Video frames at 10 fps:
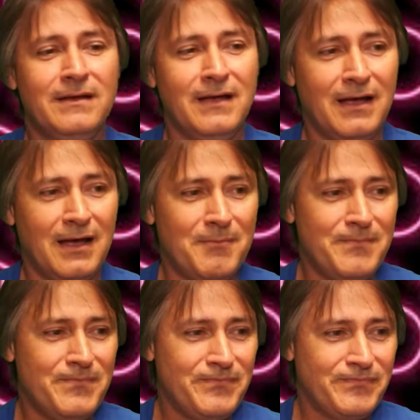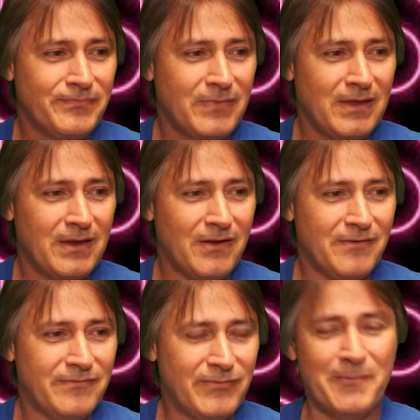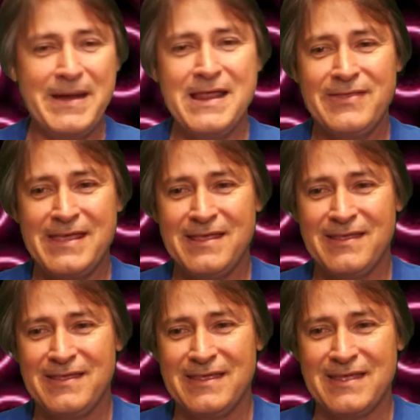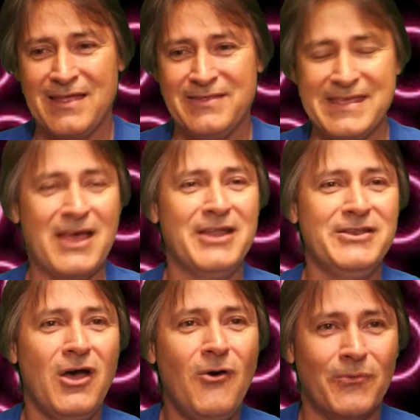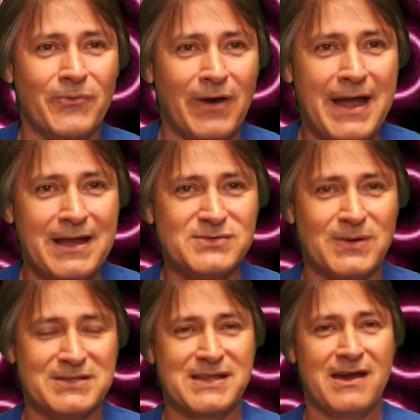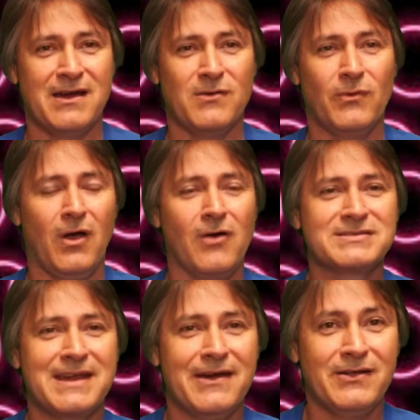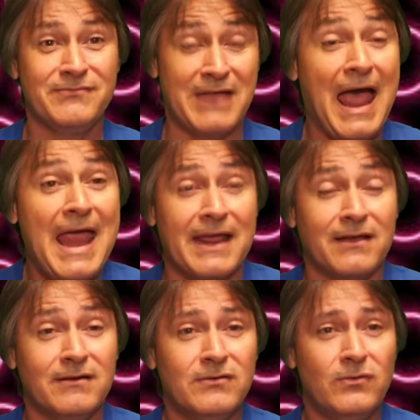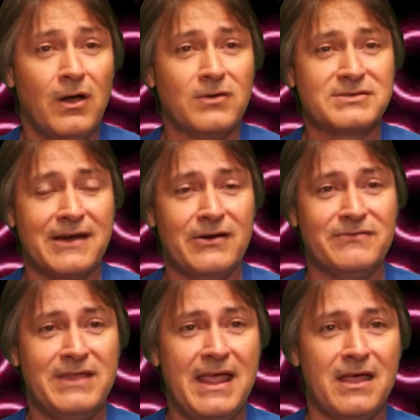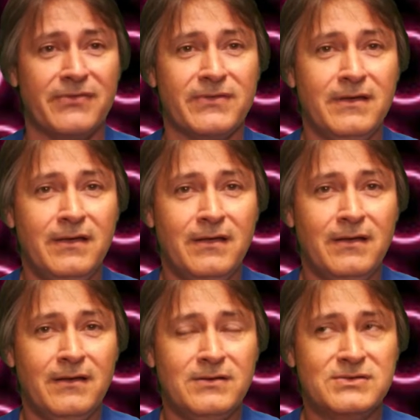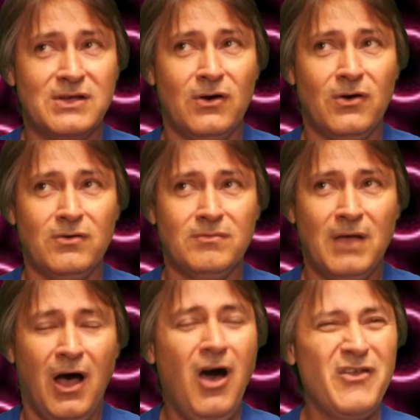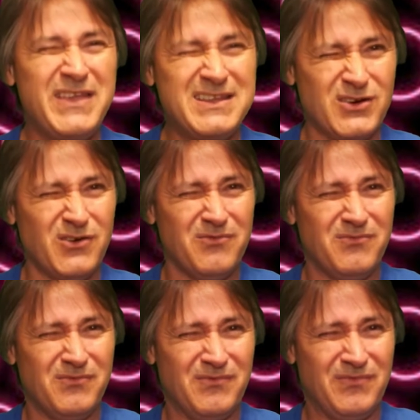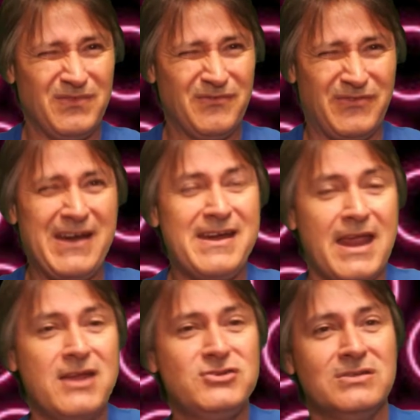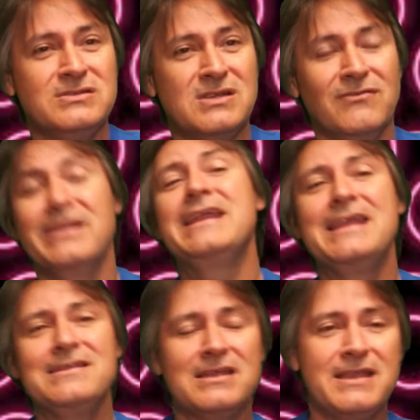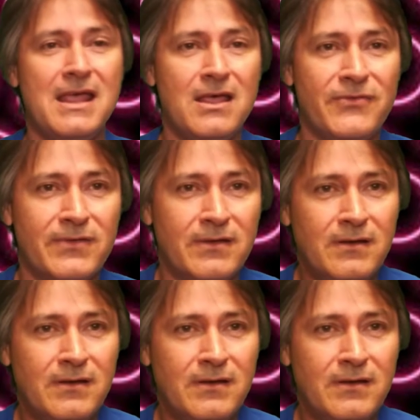For me, the unknown, right, is what's scary. We're all scared of dying. We're all scared of death. So all these are variations of leading to death.